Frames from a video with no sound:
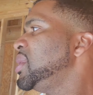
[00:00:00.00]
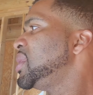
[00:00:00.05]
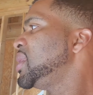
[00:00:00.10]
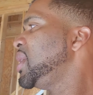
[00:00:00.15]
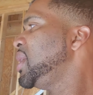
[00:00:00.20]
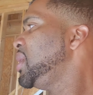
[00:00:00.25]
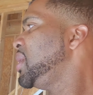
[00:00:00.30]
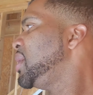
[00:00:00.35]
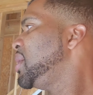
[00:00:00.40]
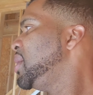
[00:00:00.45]

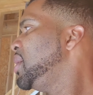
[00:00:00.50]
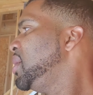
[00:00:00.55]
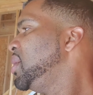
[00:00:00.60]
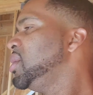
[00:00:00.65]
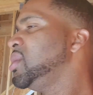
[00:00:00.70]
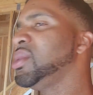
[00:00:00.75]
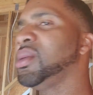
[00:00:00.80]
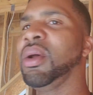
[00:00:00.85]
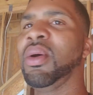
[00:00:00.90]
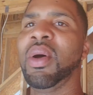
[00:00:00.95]
see.
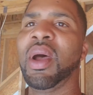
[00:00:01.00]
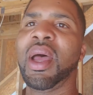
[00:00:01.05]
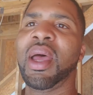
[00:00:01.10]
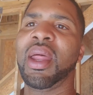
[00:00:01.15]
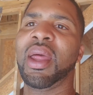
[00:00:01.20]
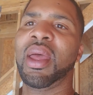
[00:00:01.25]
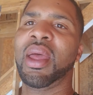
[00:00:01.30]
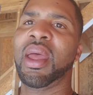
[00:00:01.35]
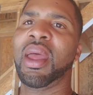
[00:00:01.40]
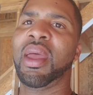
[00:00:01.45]
So
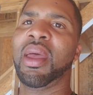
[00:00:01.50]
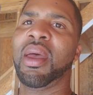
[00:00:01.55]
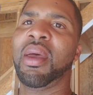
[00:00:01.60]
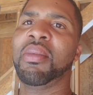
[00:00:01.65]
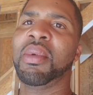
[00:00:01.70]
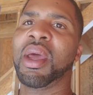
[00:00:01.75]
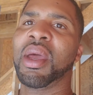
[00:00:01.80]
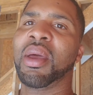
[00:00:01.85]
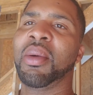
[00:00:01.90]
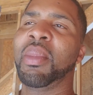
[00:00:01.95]
I'm
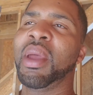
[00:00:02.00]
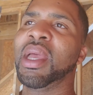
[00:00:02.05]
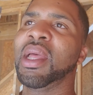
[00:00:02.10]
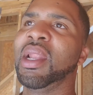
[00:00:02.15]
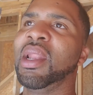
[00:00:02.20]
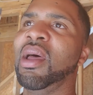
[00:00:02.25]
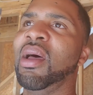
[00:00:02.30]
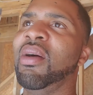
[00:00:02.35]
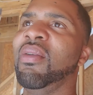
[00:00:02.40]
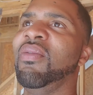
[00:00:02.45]
not gonna make a
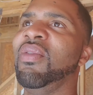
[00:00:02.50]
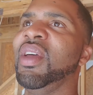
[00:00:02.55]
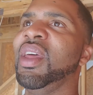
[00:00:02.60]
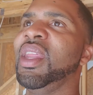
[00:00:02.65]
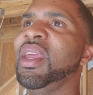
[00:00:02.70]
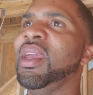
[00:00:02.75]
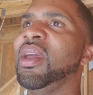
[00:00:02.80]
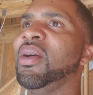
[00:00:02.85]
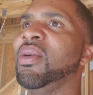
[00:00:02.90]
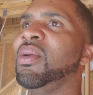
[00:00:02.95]
long
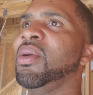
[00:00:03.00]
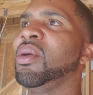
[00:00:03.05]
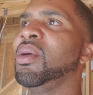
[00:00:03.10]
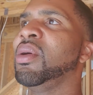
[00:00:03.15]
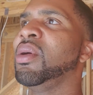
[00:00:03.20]
video.